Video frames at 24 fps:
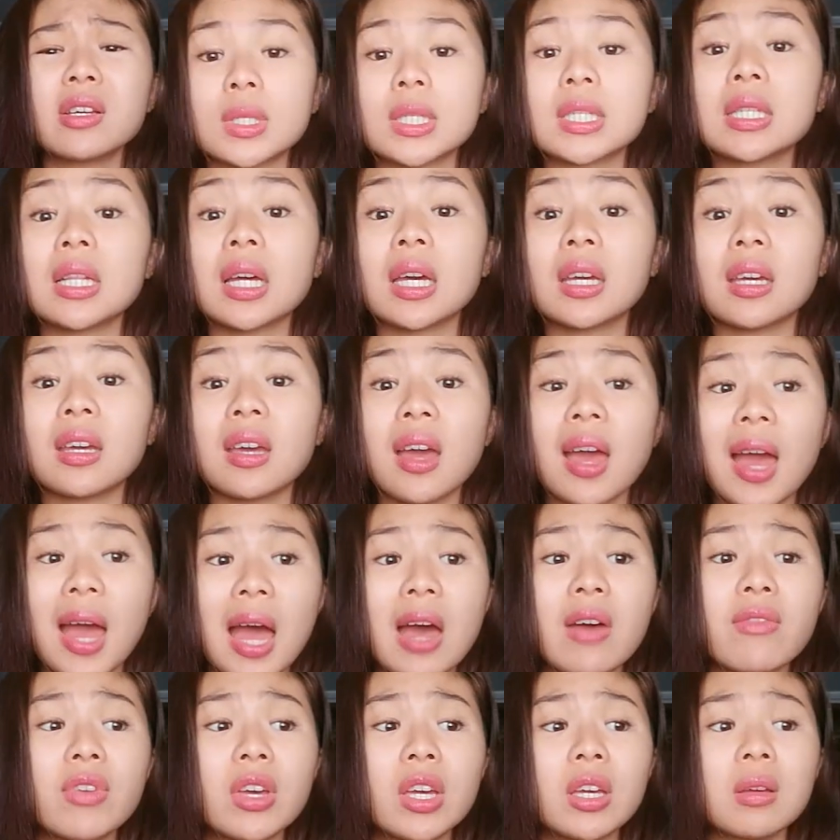So it's like
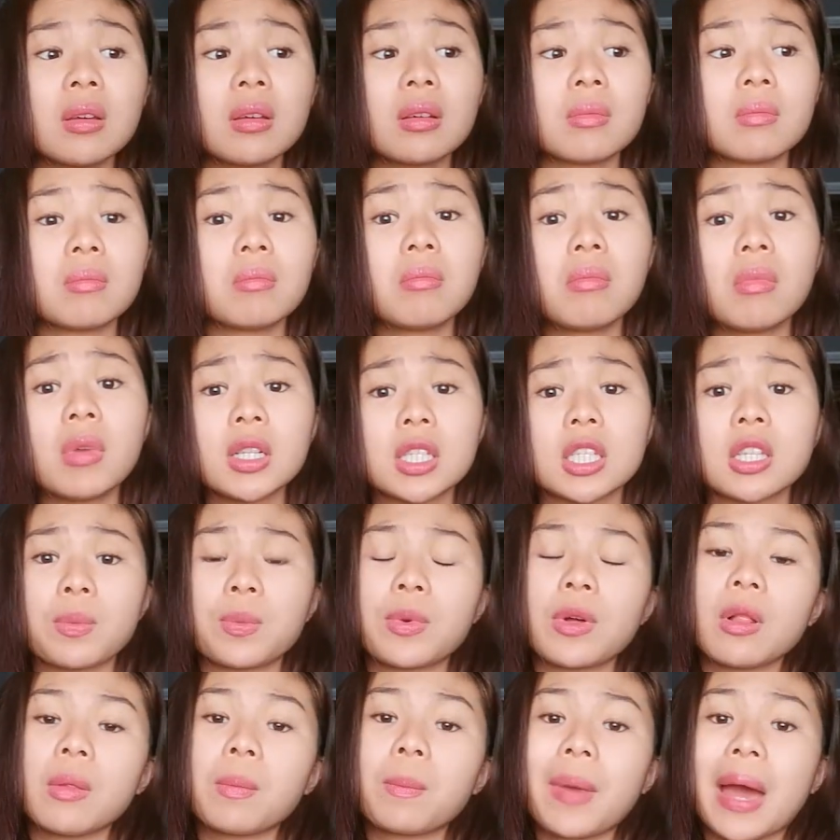having
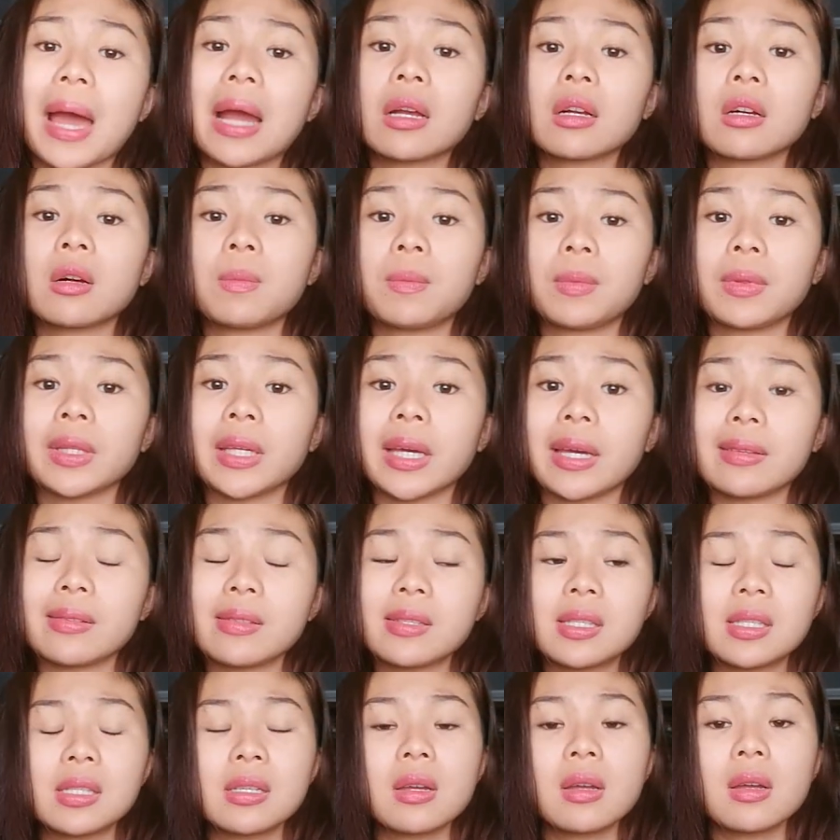multiple backup
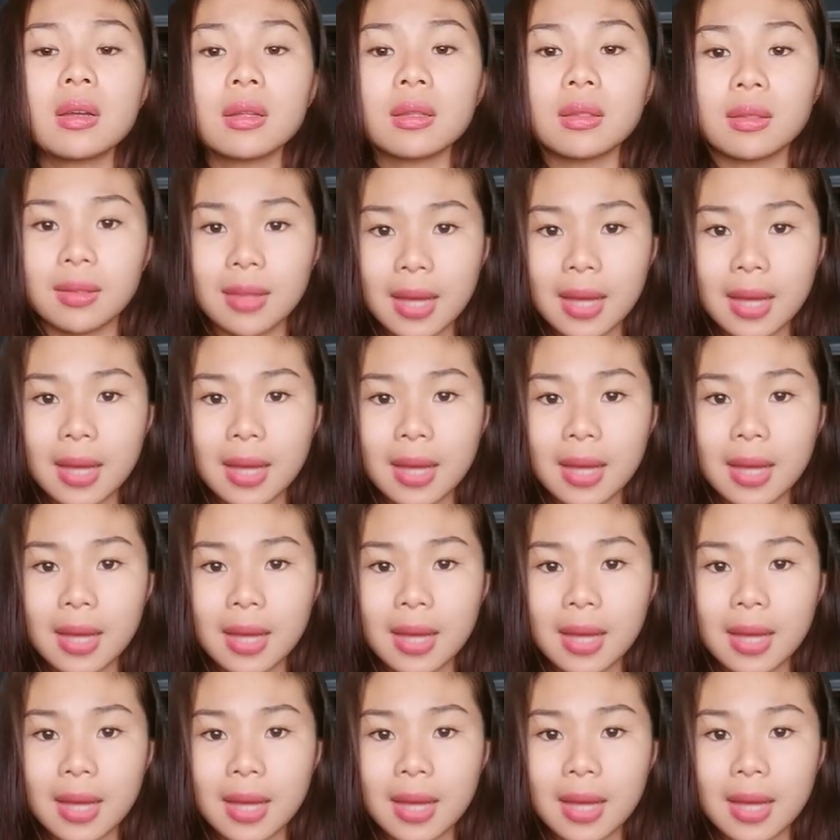plans.